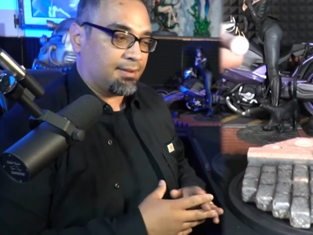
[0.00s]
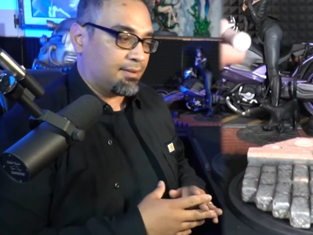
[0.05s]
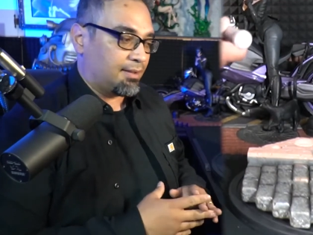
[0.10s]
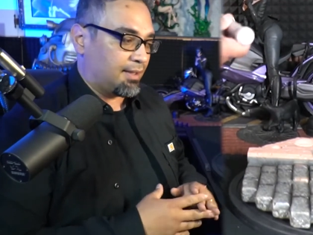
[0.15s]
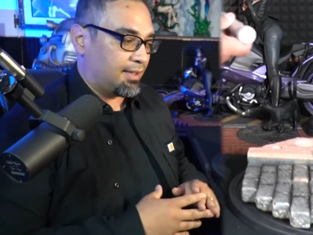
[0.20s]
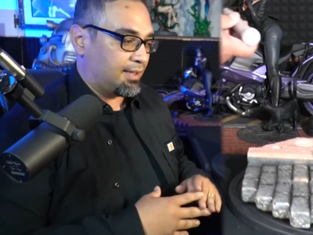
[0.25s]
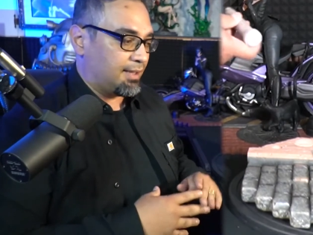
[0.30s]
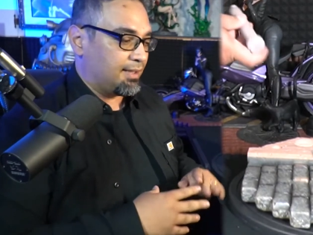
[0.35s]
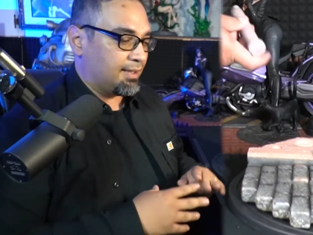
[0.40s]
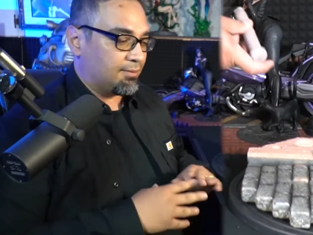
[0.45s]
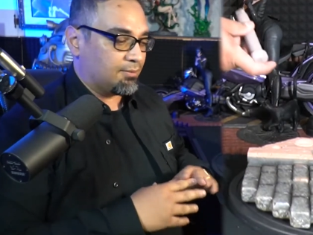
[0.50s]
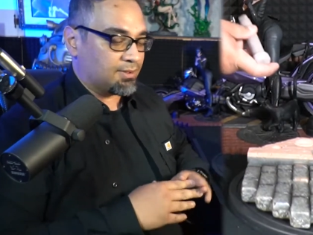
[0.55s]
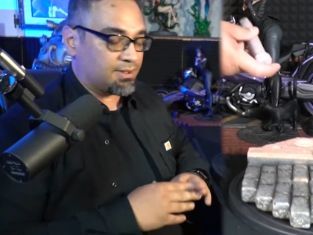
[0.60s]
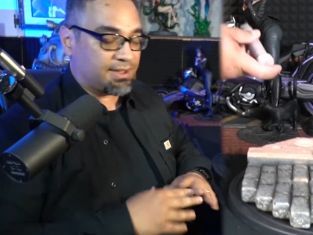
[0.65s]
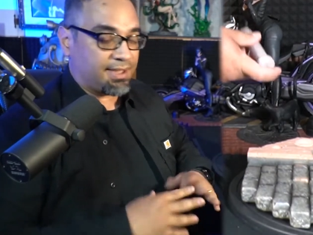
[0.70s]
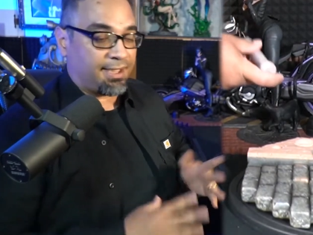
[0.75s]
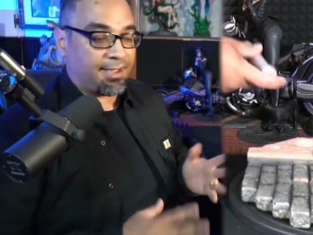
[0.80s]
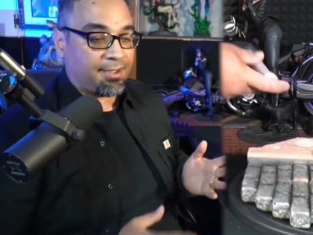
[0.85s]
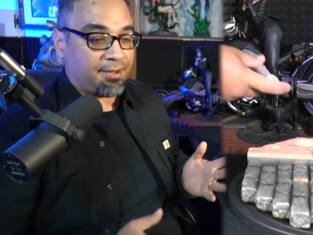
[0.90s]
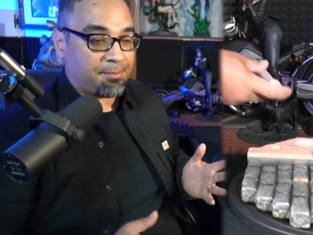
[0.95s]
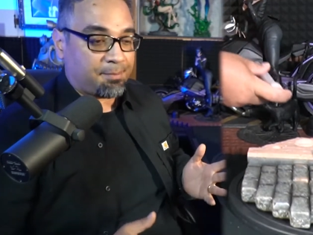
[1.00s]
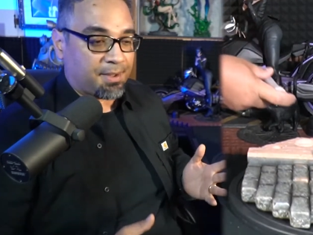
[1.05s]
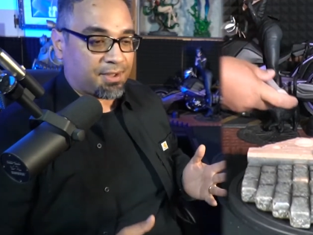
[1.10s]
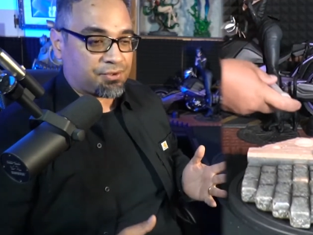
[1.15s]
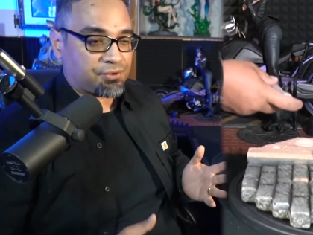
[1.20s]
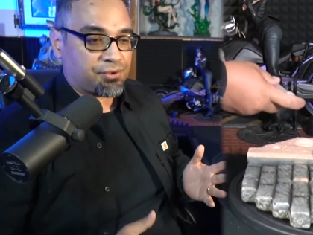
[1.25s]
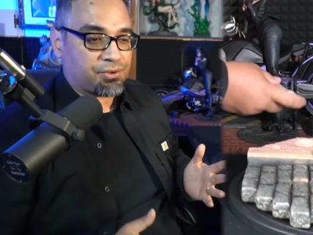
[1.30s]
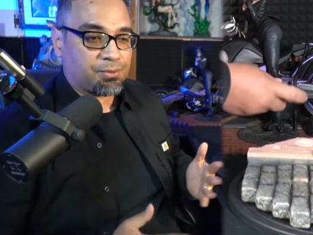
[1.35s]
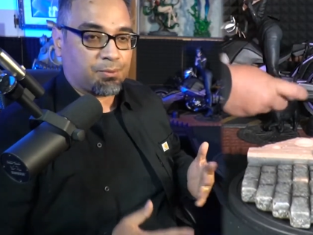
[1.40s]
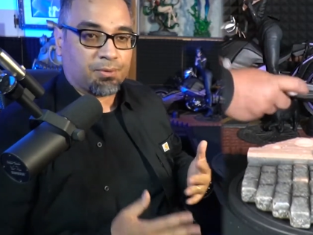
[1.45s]
It wasn't in any of the
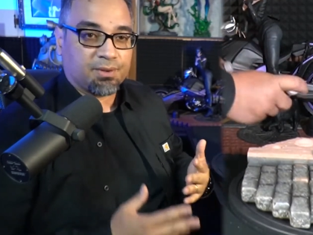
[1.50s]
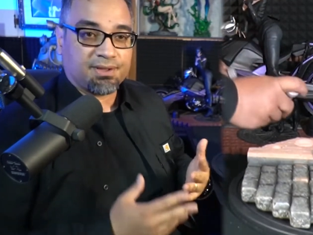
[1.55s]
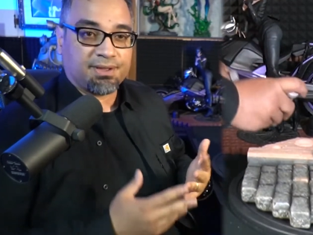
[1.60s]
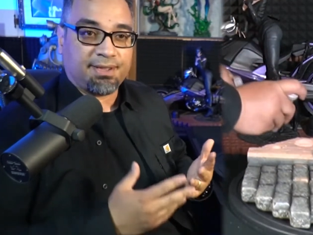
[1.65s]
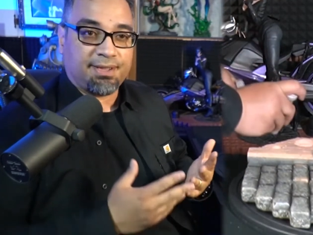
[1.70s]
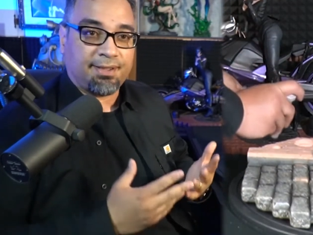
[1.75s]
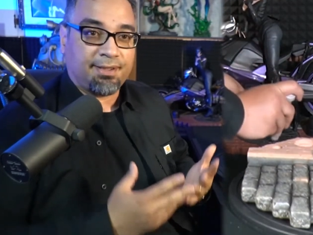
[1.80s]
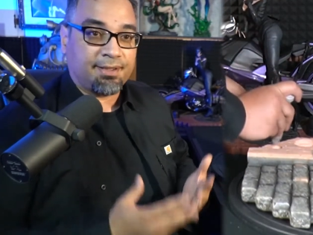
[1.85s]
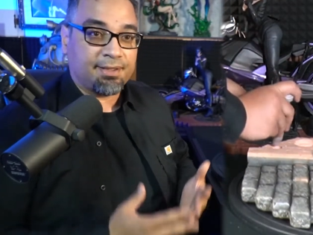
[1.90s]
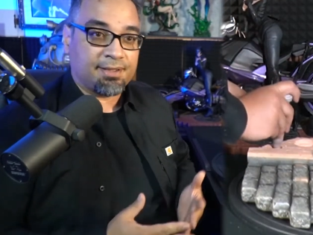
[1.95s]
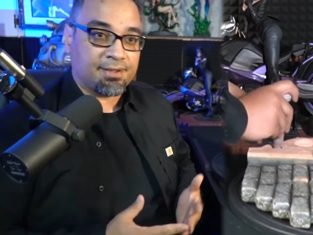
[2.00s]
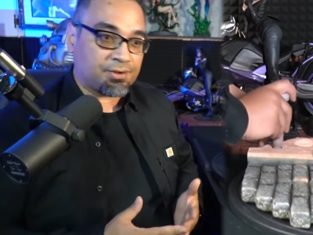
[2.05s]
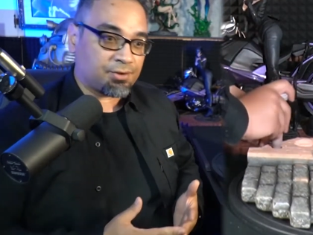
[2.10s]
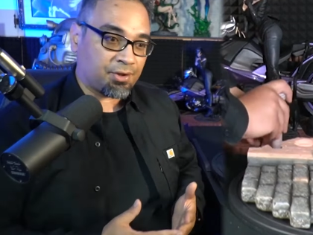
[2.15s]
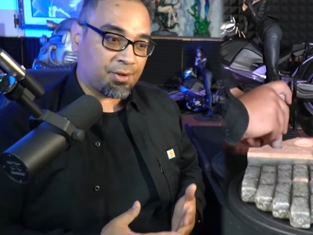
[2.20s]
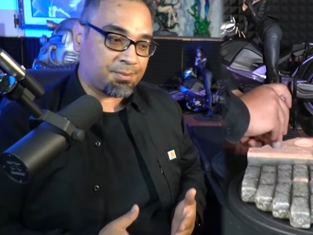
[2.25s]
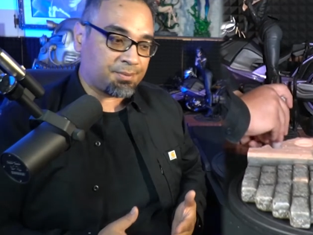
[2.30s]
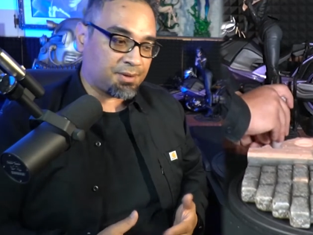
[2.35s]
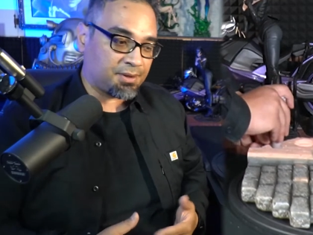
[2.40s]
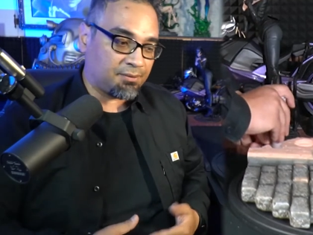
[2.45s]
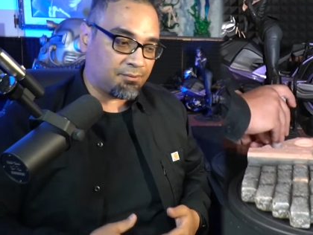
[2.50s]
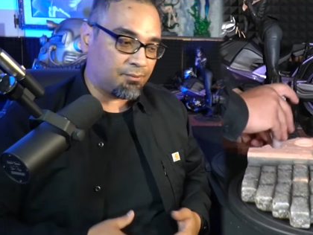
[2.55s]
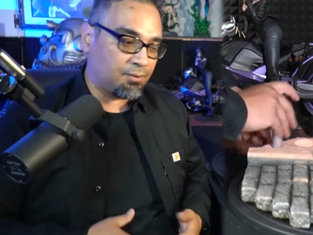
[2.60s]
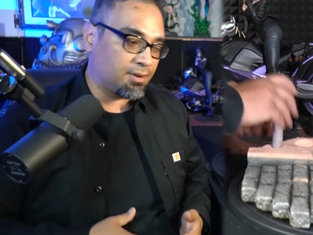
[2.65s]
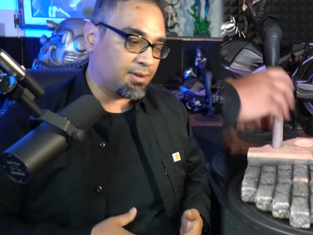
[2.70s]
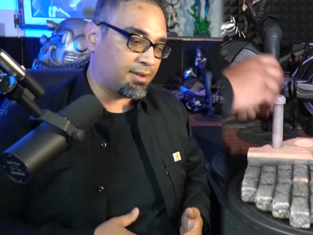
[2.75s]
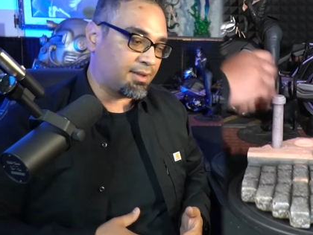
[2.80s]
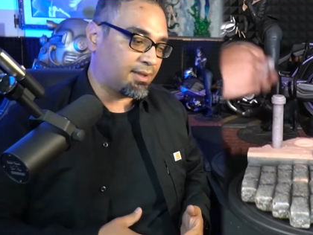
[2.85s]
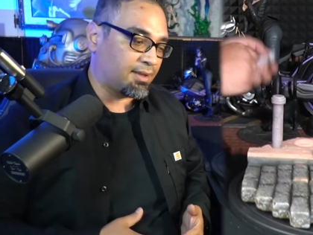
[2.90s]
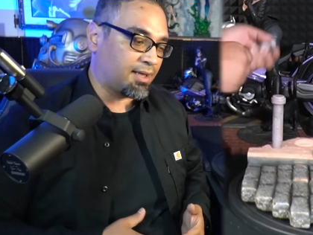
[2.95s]
pictures, it wasn't in the description of
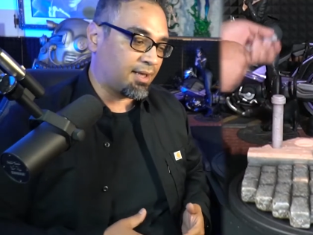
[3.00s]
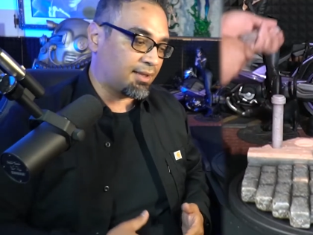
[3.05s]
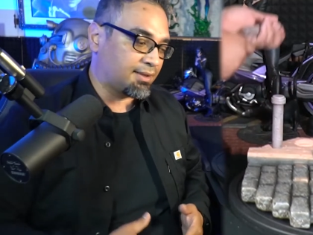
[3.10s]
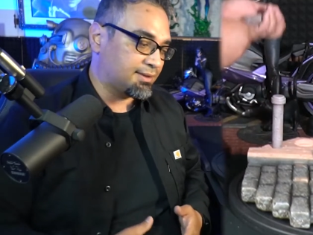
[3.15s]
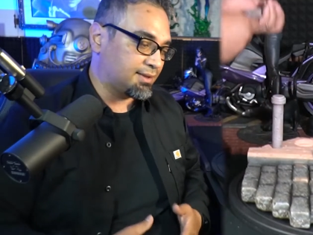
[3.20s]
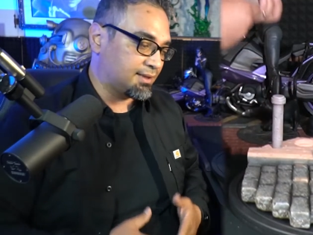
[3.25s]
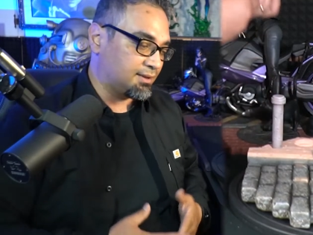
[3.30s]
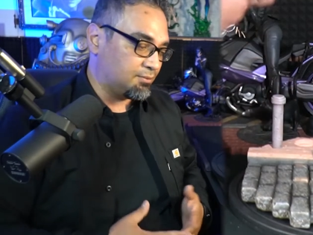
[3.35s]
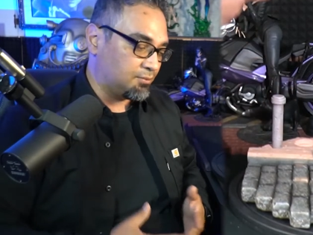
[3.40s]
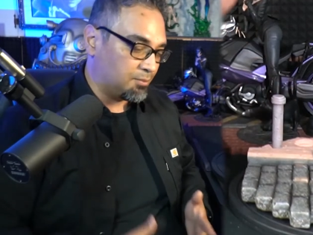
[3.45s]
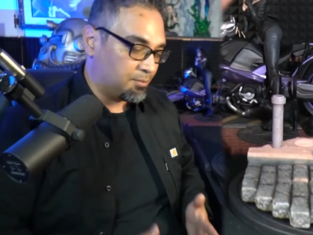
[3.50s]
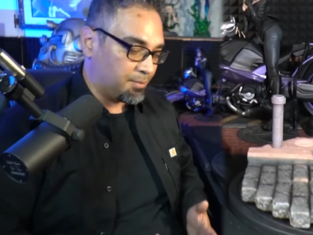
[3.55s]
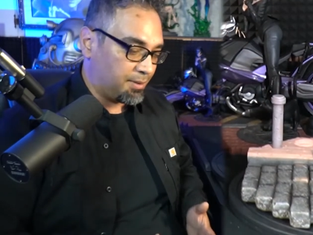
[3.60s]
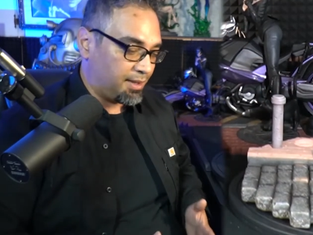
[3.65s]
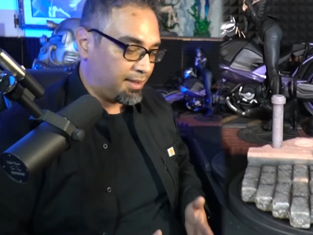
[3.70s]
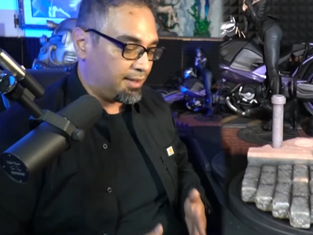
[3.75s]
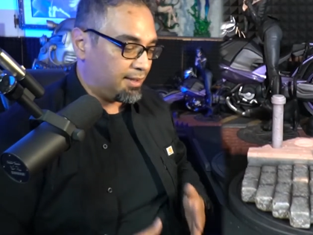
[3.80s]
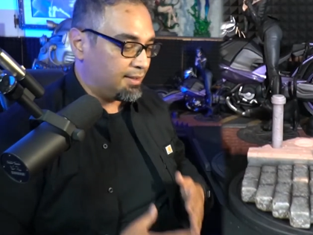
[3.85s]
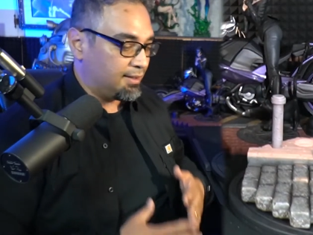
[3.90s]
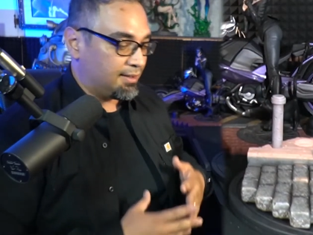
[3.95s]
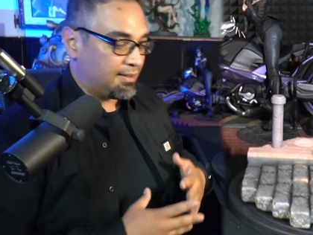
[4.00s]
what the contents would be.